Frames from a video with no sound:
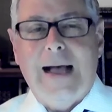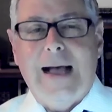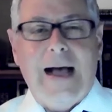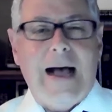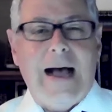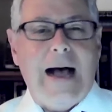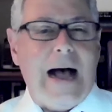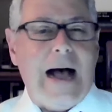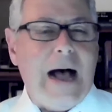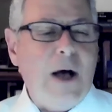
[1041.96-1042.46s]

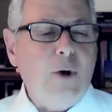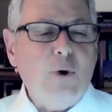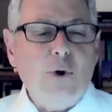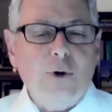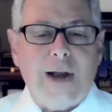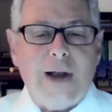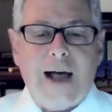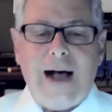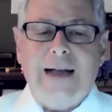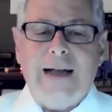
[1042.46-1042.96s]
How
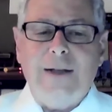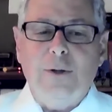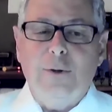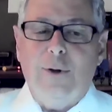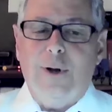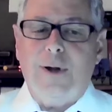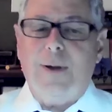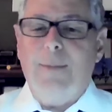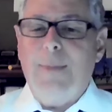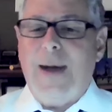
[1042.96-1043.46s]
could I
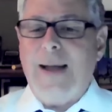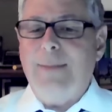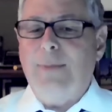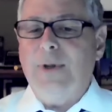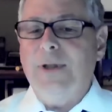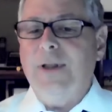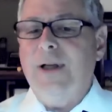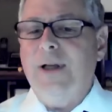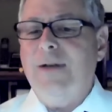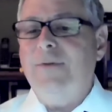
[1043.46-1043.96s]
look my
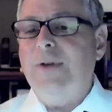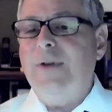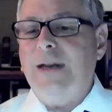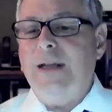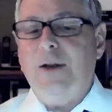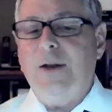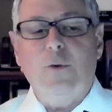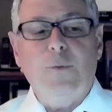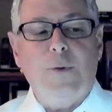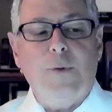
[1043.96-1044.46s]
beloved
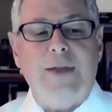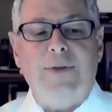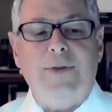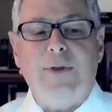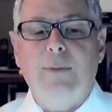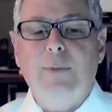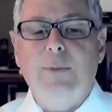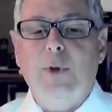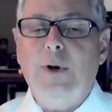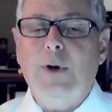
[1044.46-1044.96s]
Interfaith
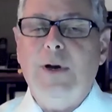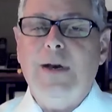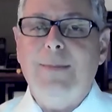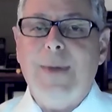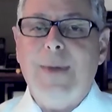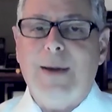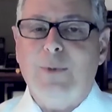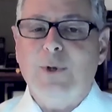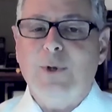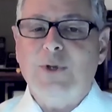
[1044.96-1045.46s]
community
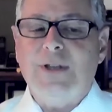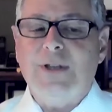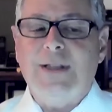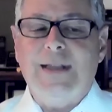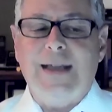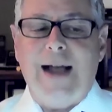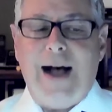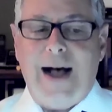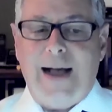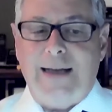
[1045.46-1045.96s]
members in the
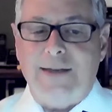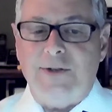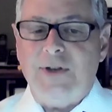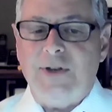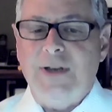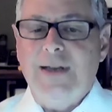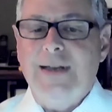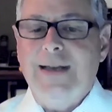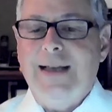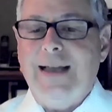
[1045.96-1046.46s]
eyes
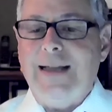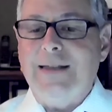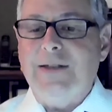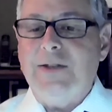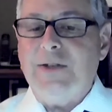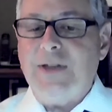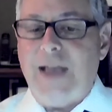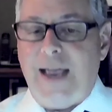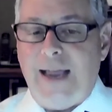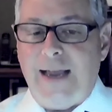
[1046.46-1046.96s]
and
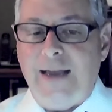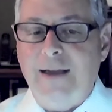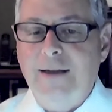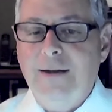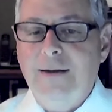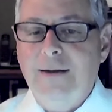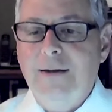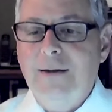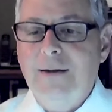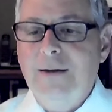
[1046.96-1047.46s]
say,
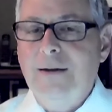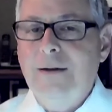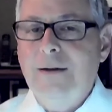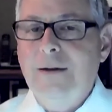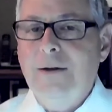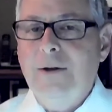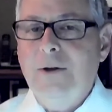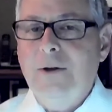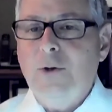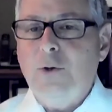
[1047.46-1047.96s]

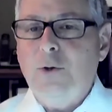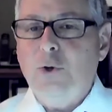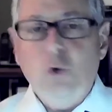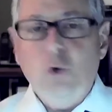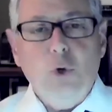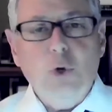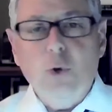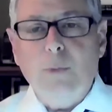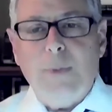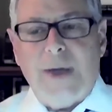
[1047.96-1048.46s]
do
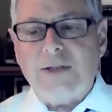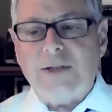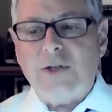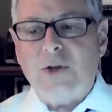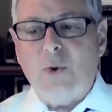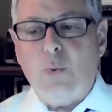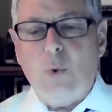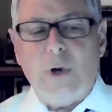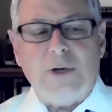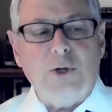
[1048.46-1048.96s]
your best
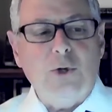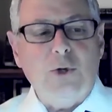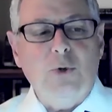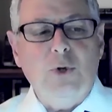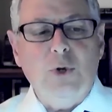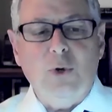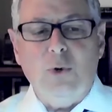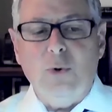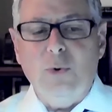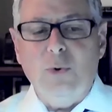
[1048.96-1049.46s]
at what you
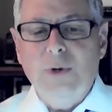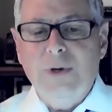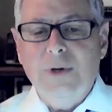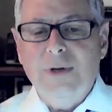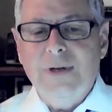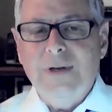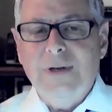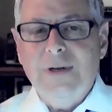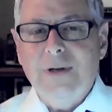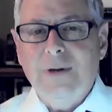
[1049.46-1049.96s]
do,
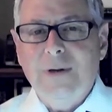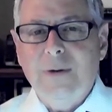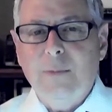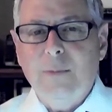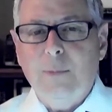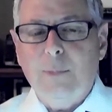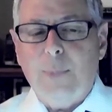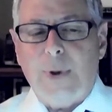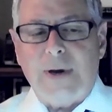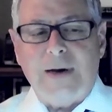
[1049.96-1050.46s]

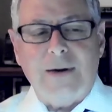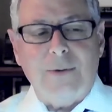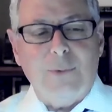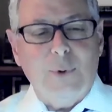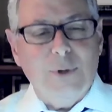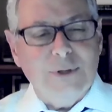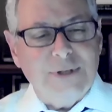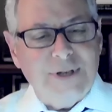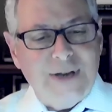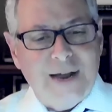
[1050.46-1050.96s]
but it
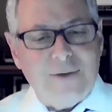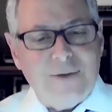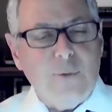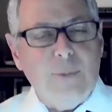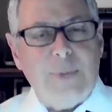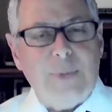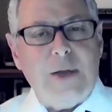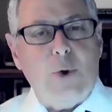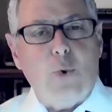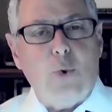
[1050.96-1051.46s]
will never
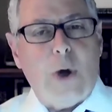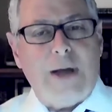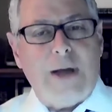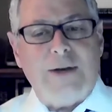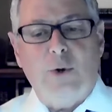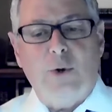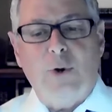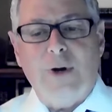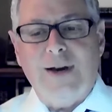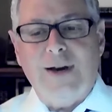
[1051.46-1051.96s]
be quite
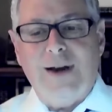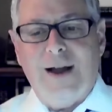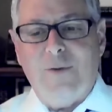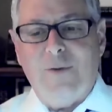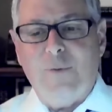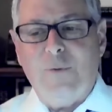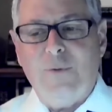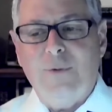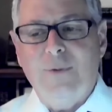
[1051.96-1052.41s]
good enough?